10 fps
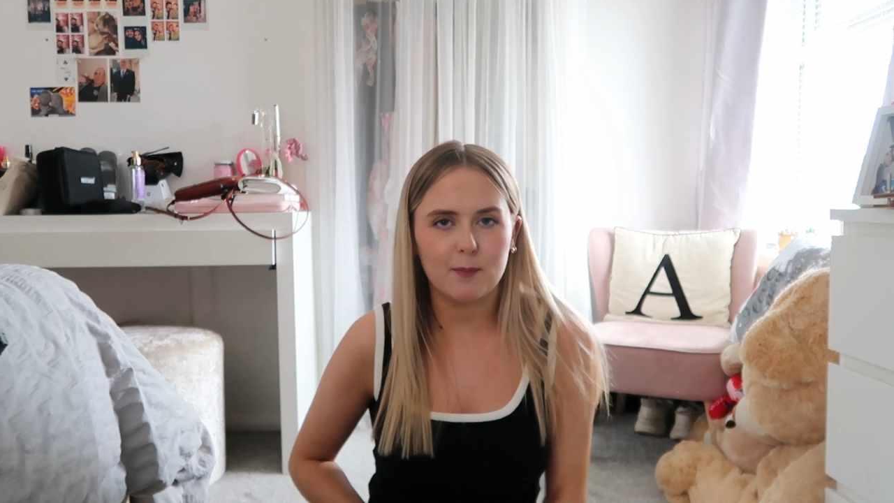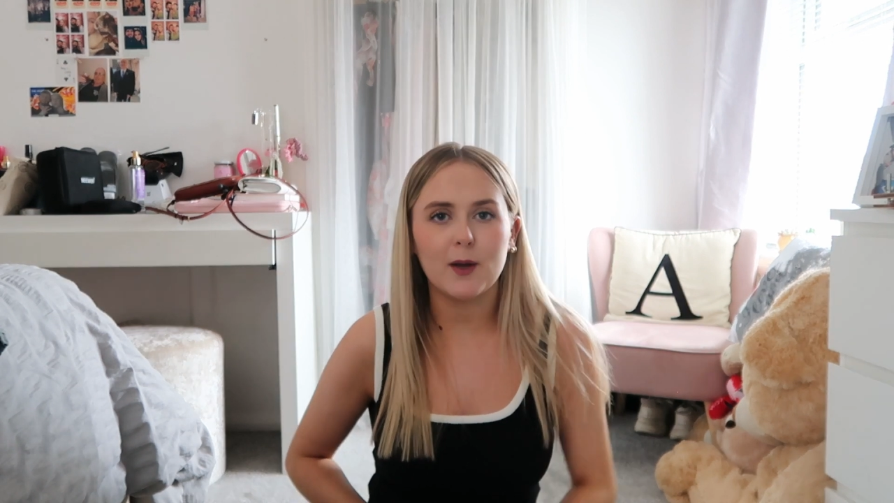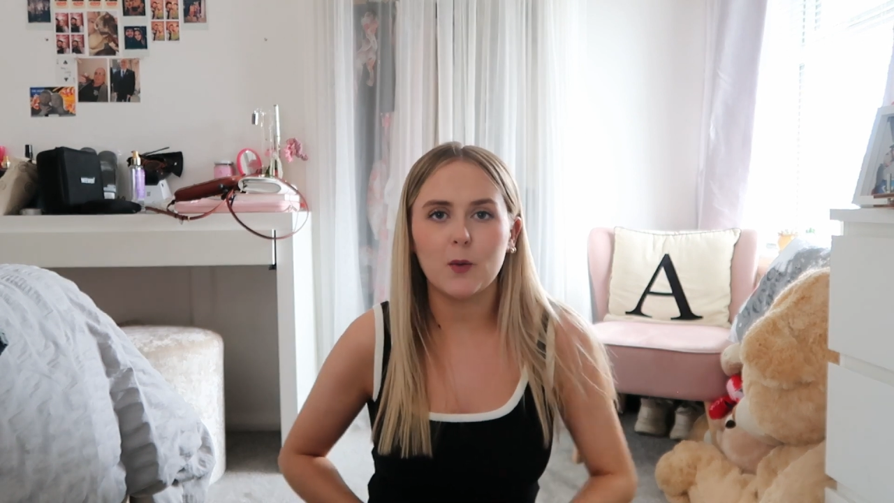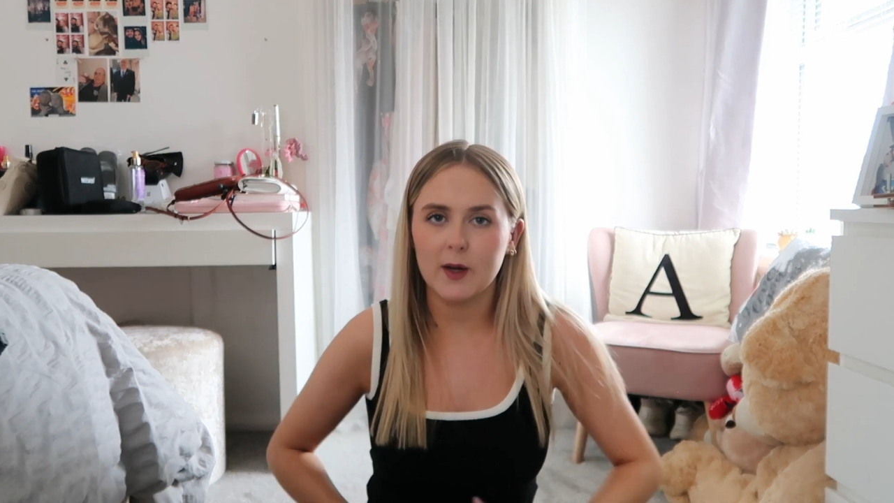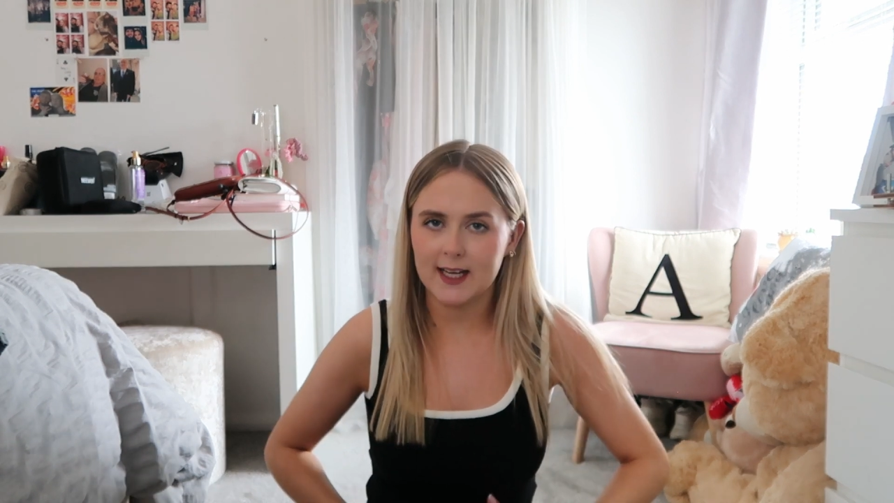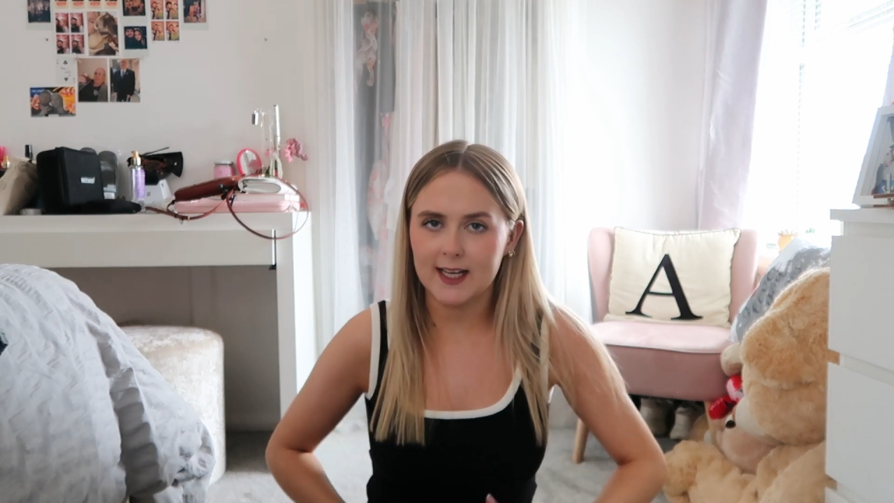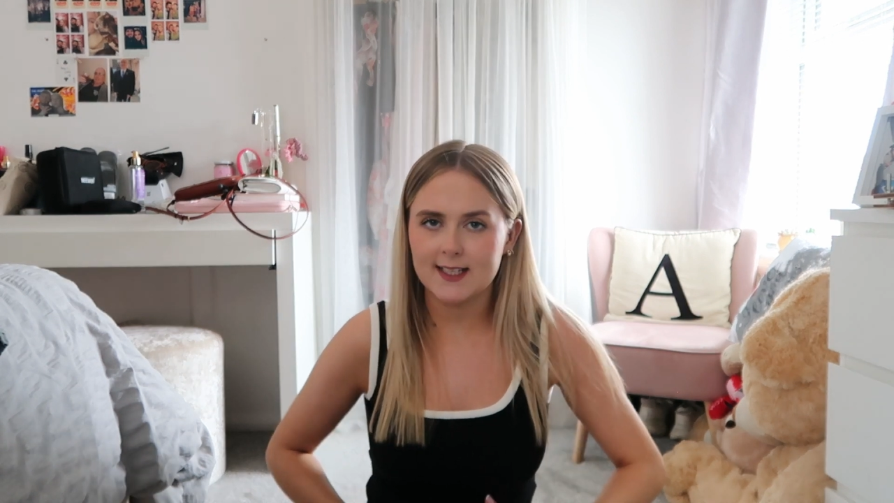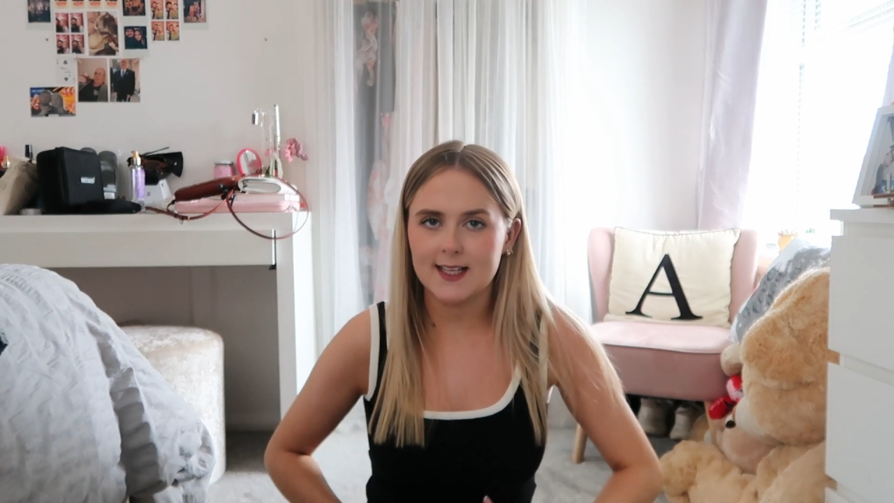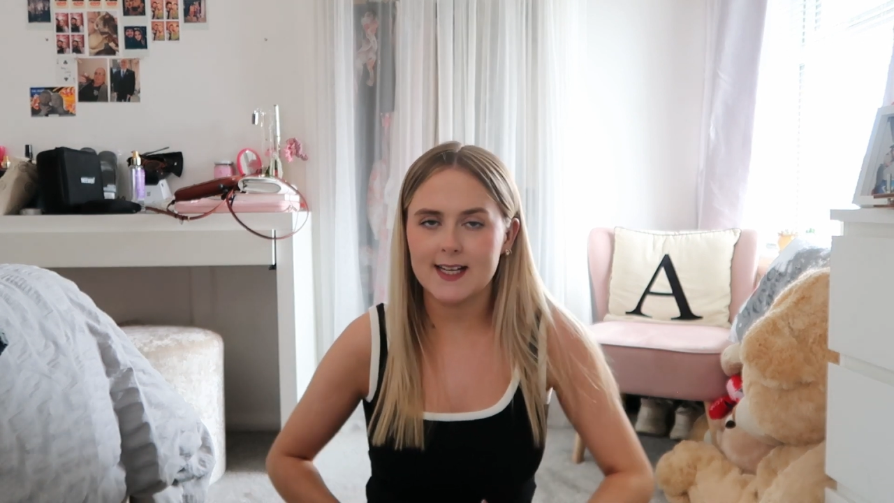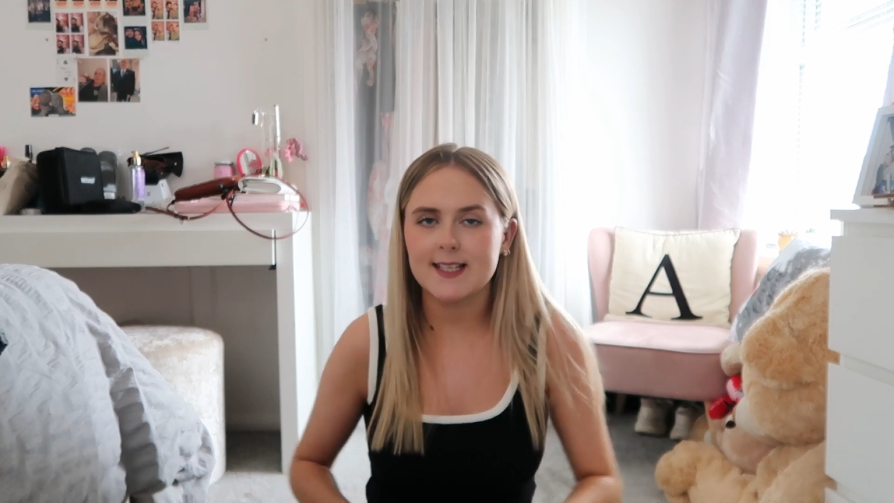a bit
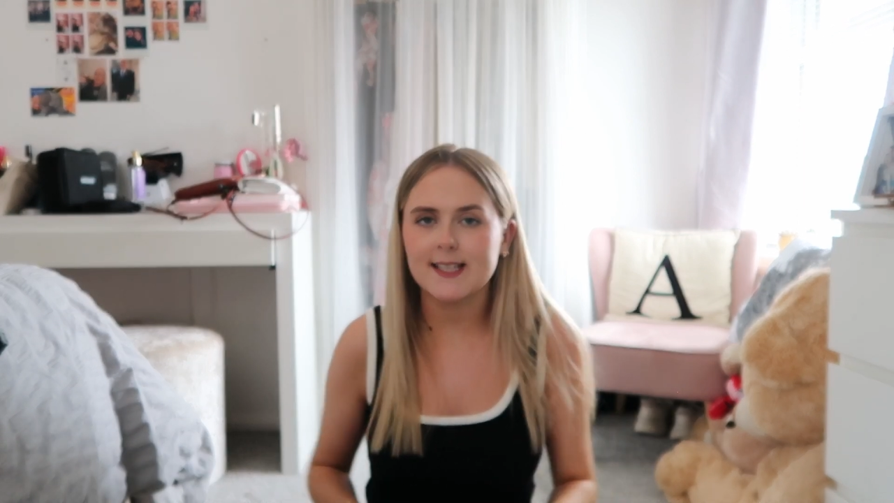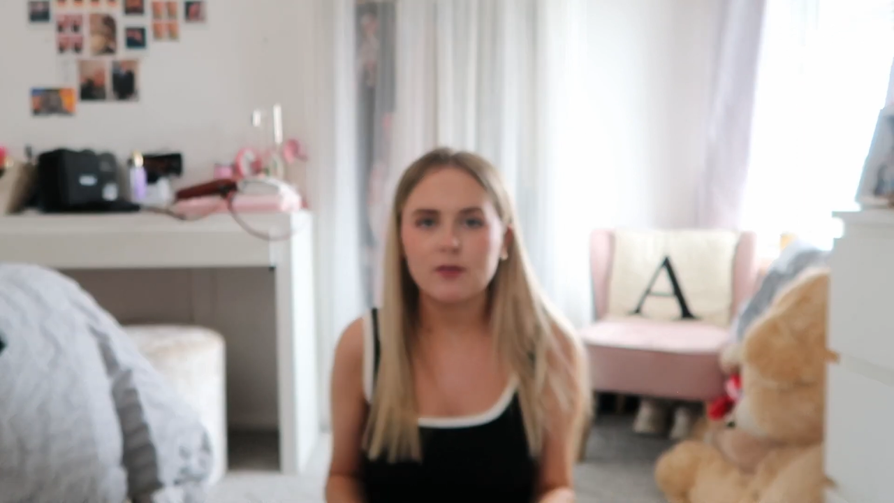weird. Like, it